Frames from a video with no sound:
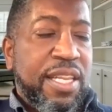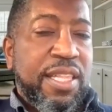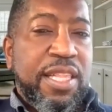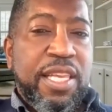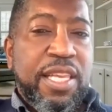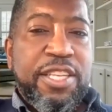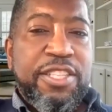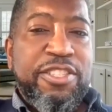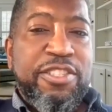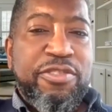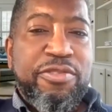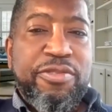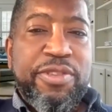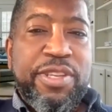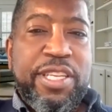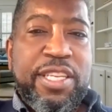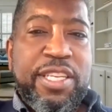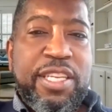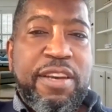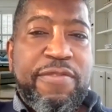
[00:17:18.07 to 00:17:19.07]
the
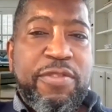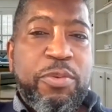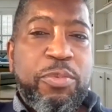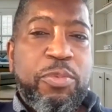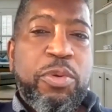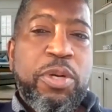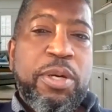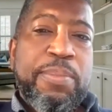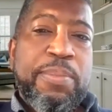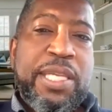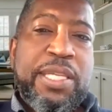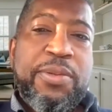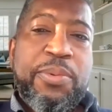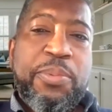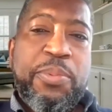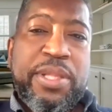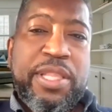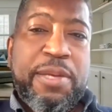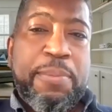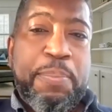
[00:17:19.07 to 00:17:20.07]
intrigue of a woman
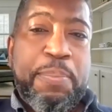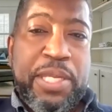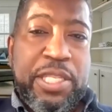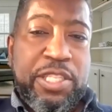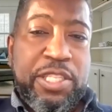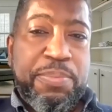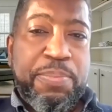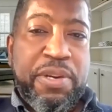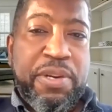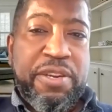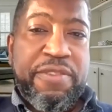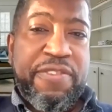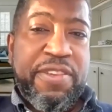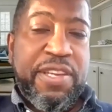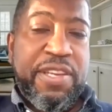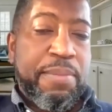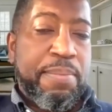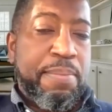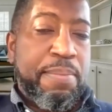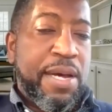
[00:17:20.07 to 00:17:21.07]
with a pitch
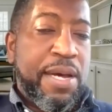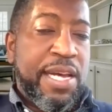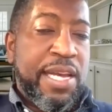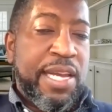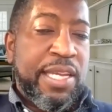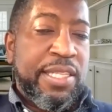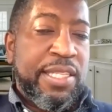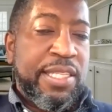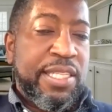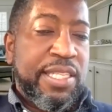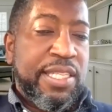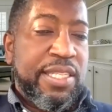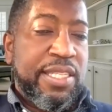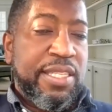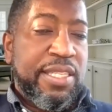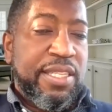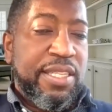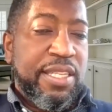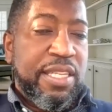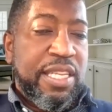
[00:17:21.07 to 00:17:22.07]
perfect mind,
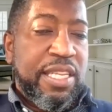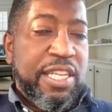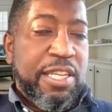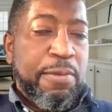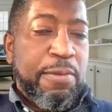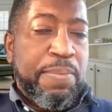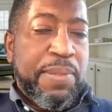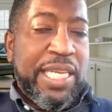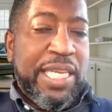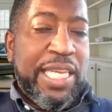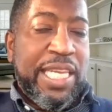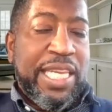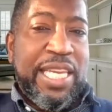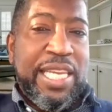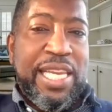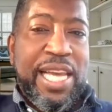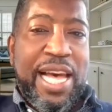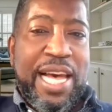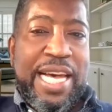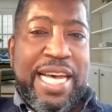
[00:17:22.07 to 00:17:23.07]

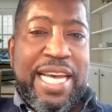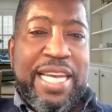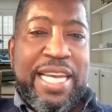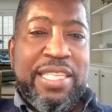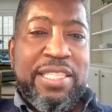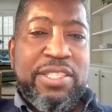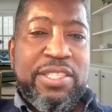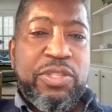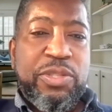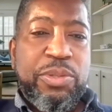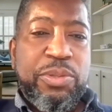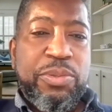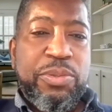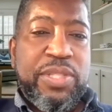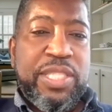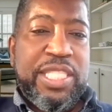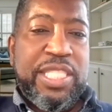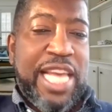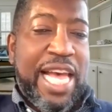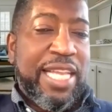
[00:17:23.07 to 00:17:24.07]
blinking eyes whose
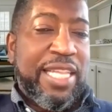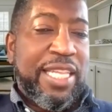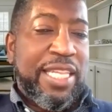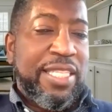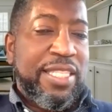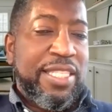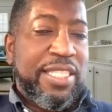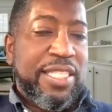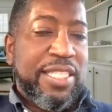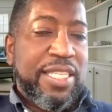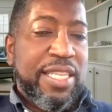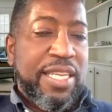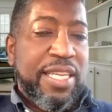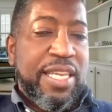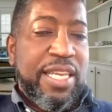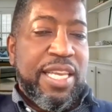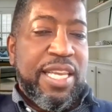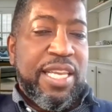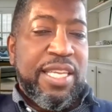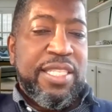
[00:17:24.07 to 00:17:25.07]
silence
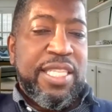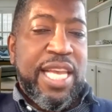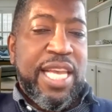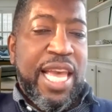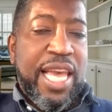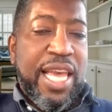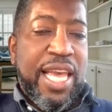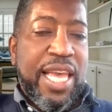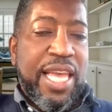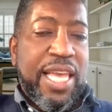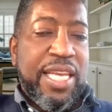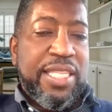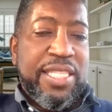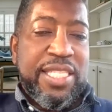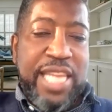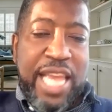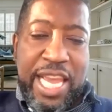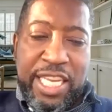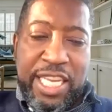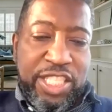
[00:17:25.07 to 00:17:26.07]
is, a,
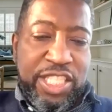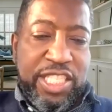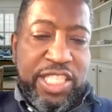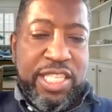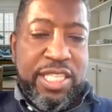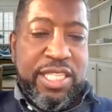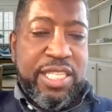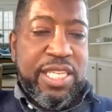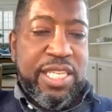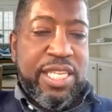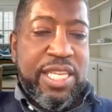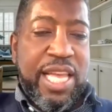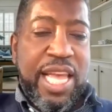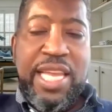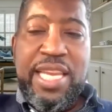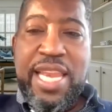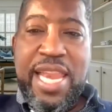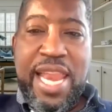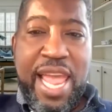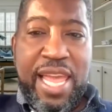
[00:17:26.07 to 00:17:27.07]
is ancient
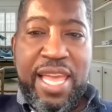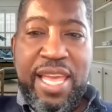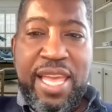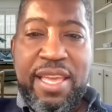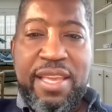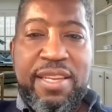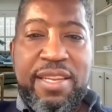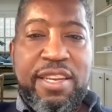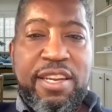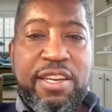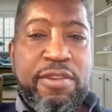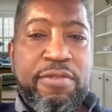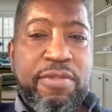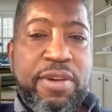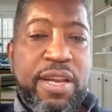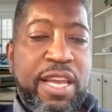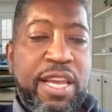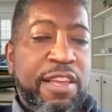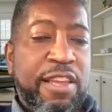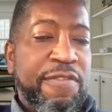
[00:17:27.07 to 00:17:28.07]
and naked, a
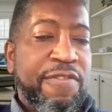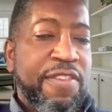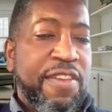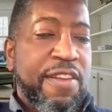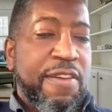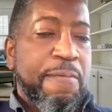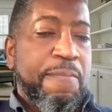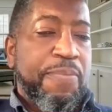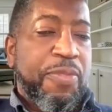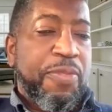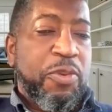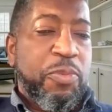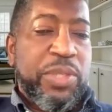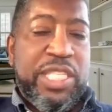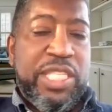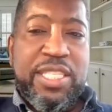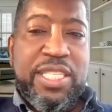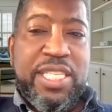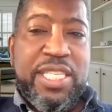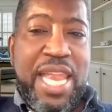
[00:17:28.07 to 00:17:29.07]
grave which
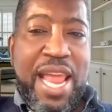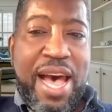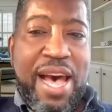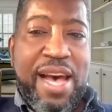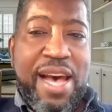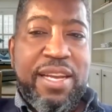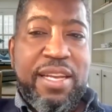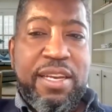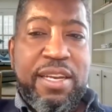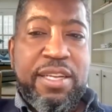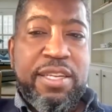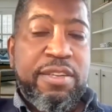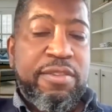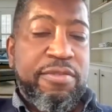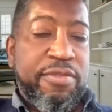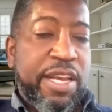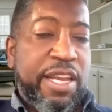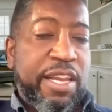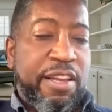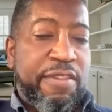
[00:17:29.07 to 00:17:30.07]
is not a
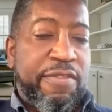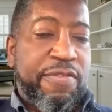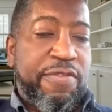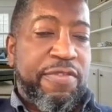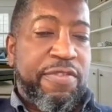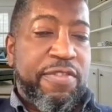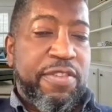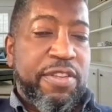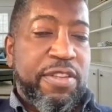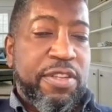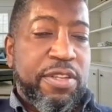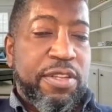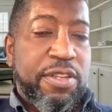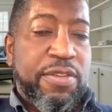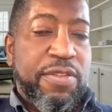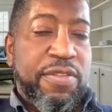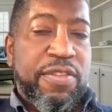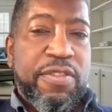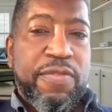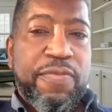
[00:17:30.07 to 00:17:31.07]
grave,
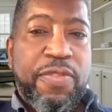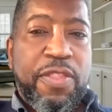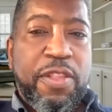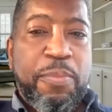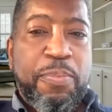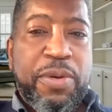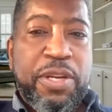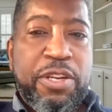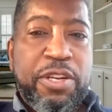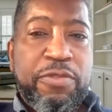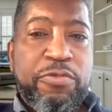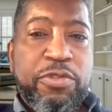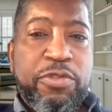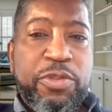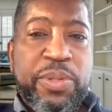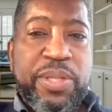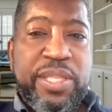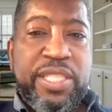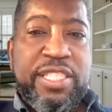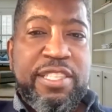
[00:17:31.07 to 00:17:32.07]
but a
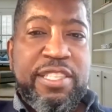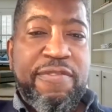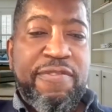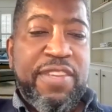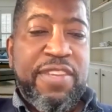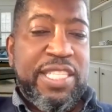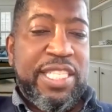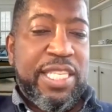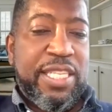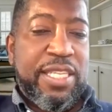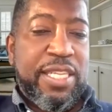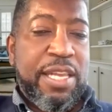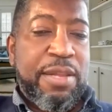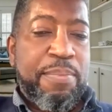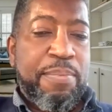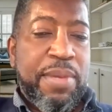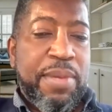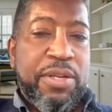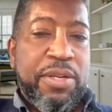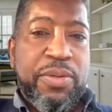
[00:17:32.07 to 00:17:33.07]
ruin to visit
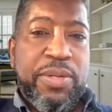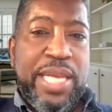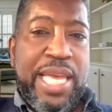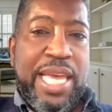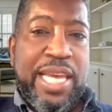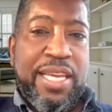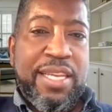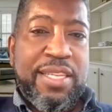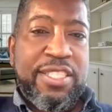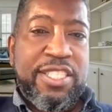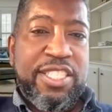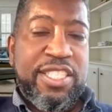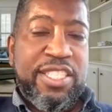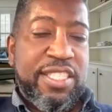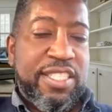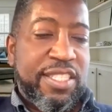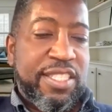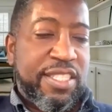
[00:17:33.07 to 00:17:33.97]
in middle age